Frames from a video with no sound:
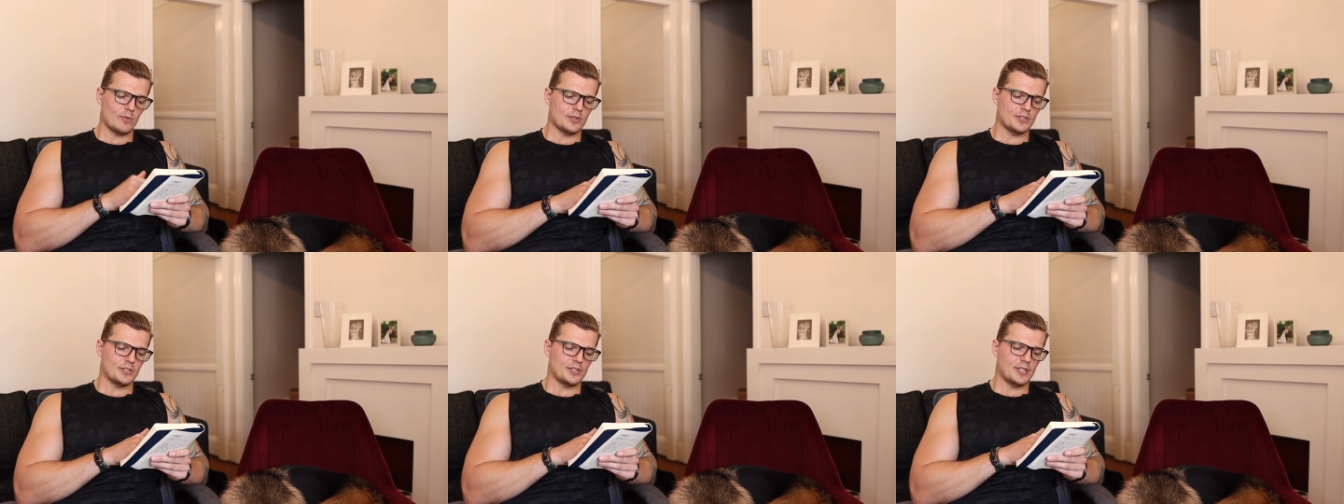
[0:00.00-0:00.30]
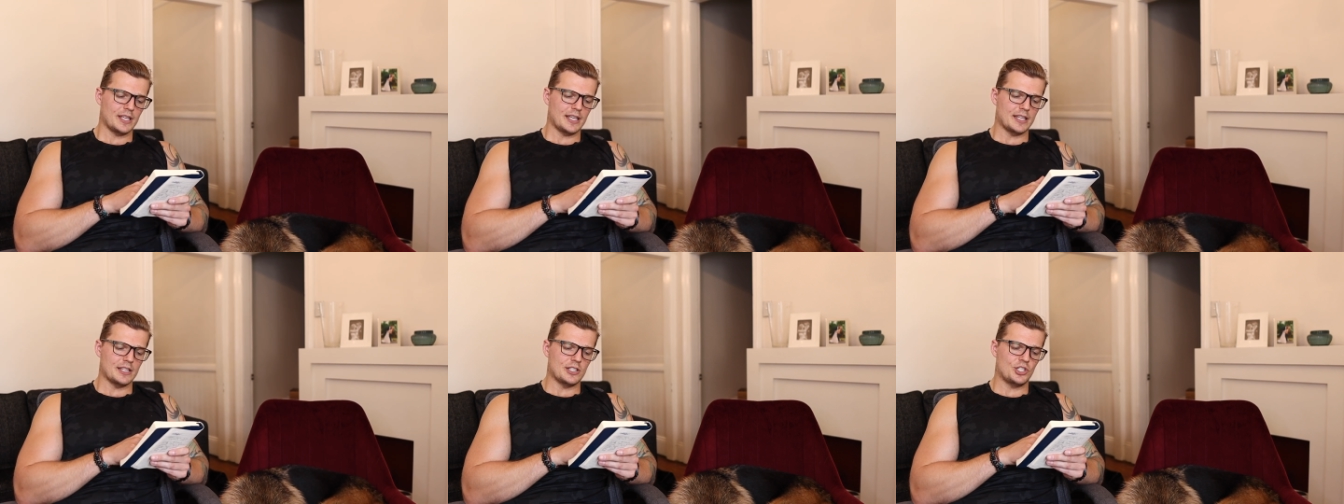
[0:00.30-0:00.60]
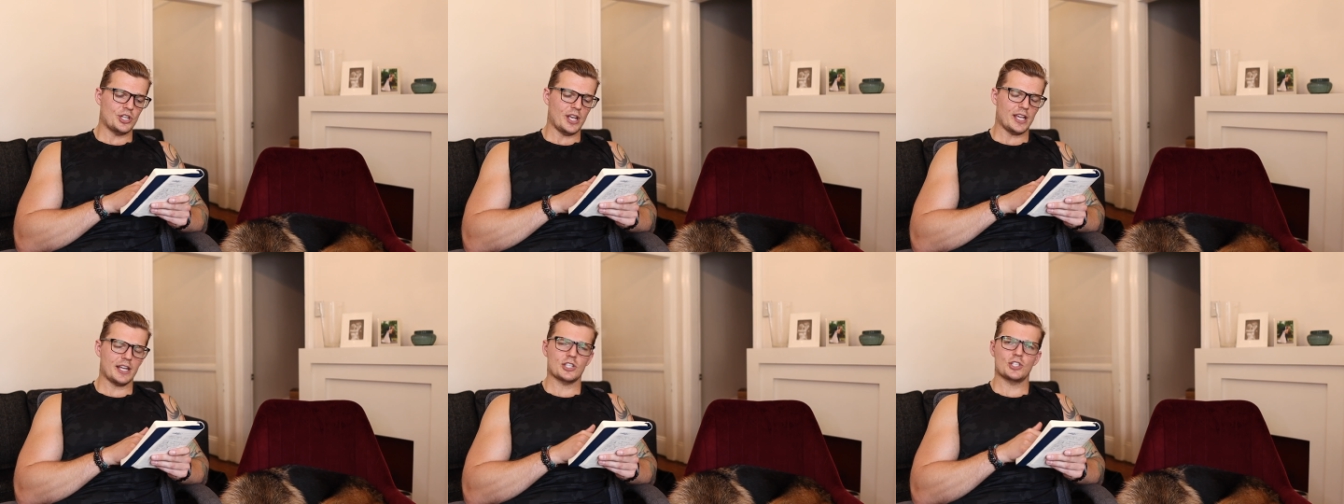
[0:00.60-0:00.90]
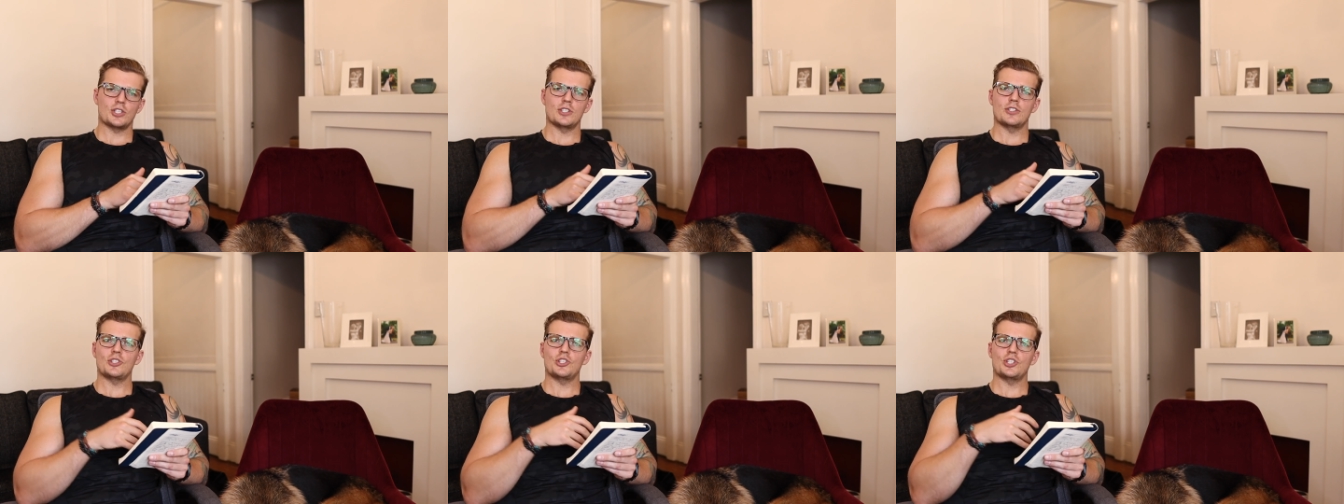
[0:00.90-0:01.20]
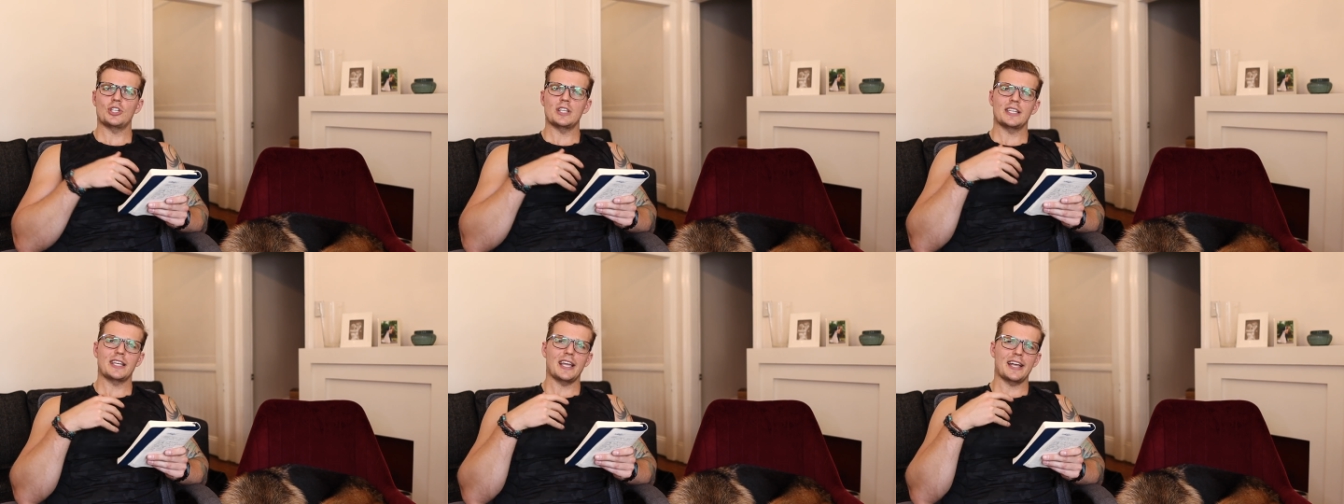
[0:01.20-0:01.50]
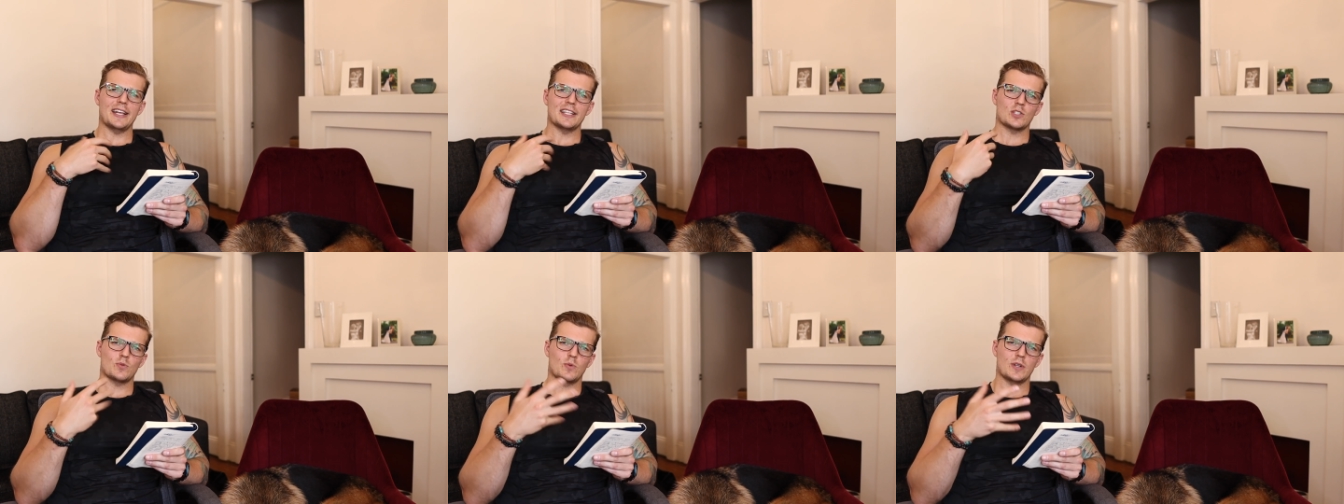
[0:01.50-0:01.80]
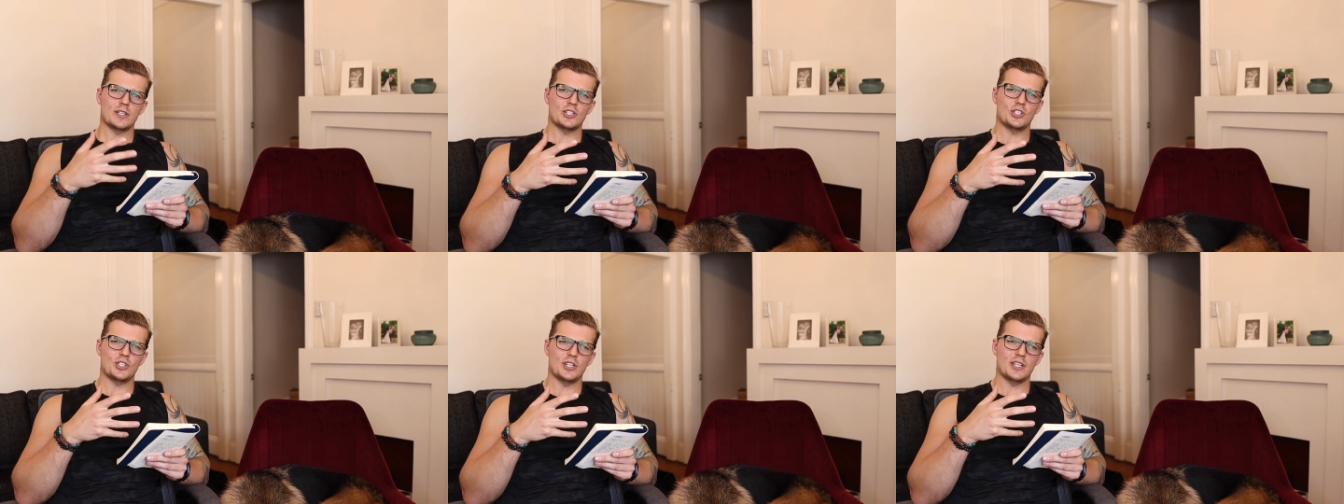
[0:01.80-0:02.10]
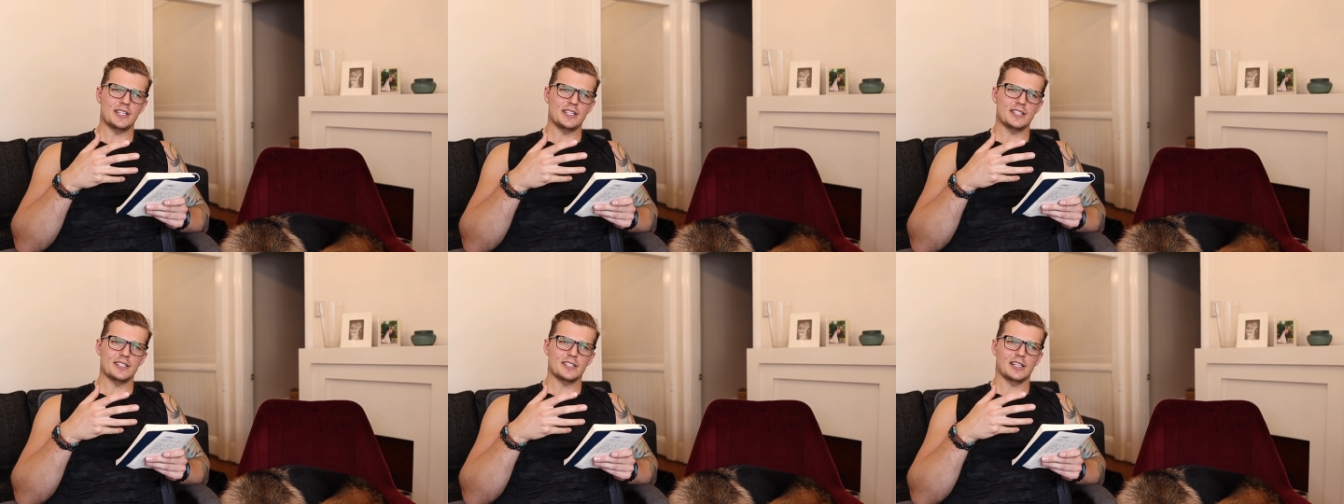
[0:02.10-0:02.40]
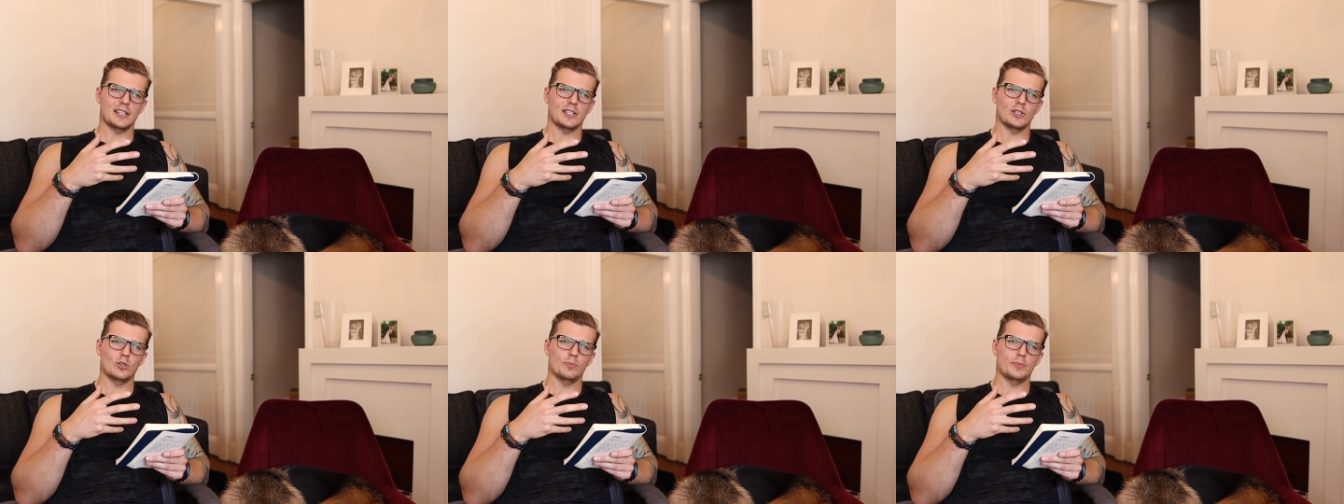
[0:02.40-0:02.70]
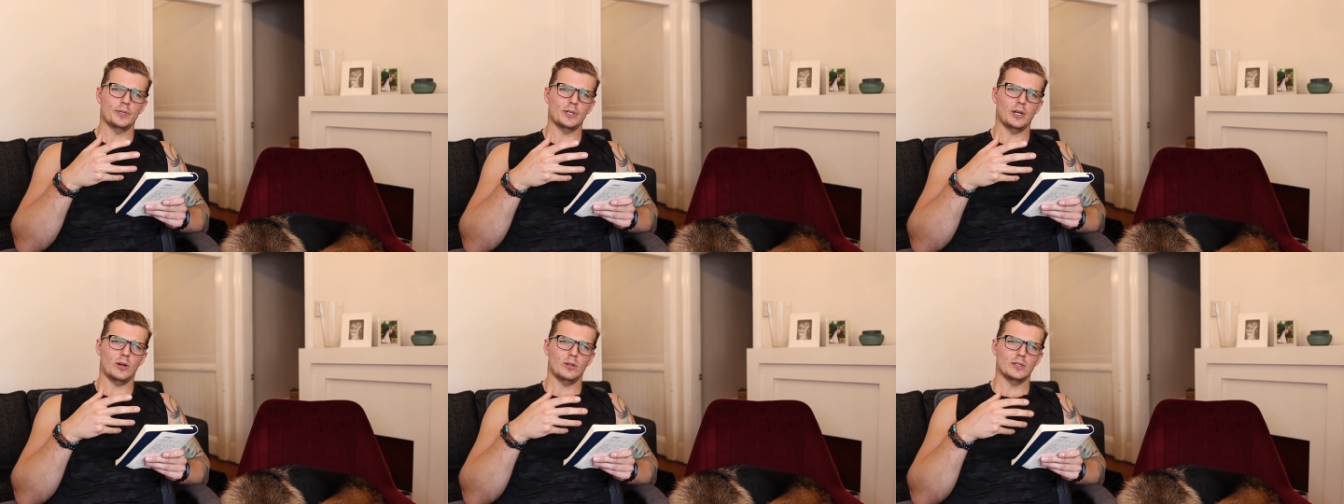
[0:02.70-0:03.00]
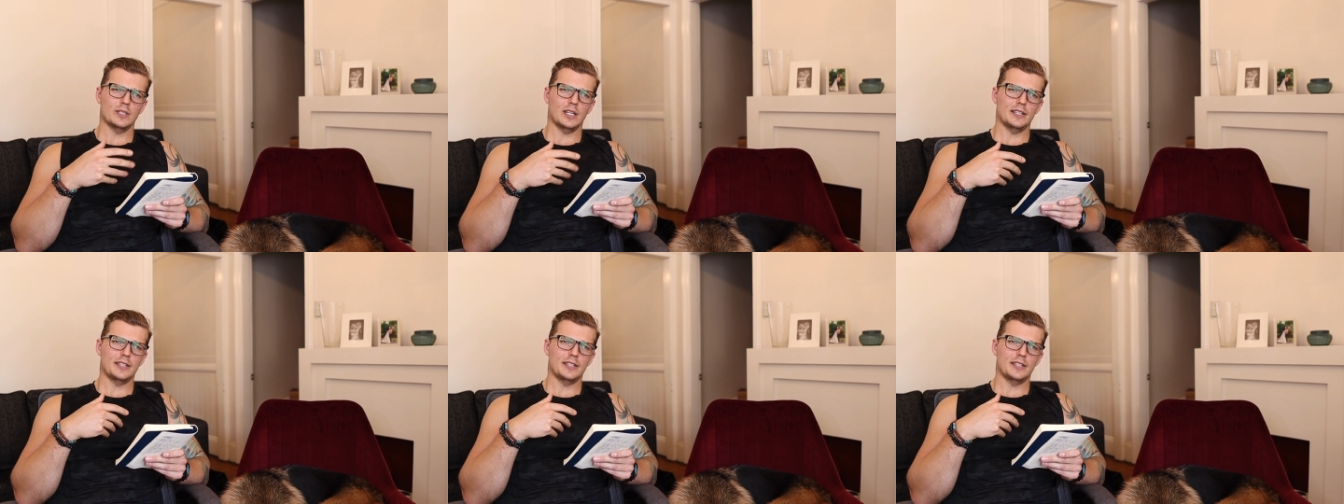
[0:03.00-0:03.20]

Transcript: was the injection she gets when she's a little bit older.